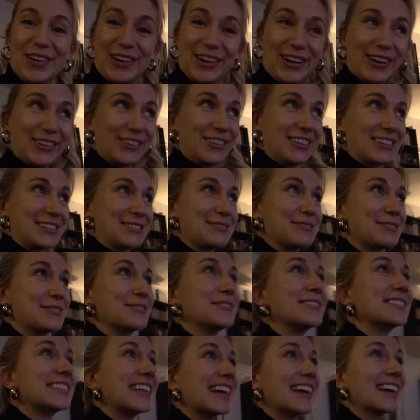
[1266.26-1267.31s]
put on Christmas
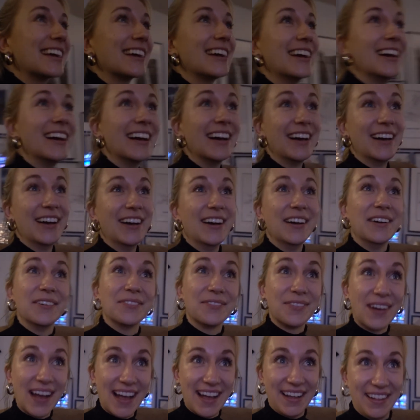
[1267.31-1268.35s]
music?
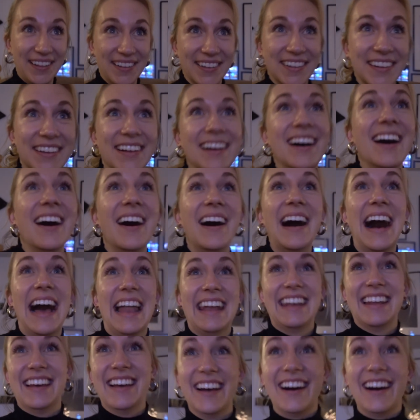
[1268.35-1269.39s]
Well, on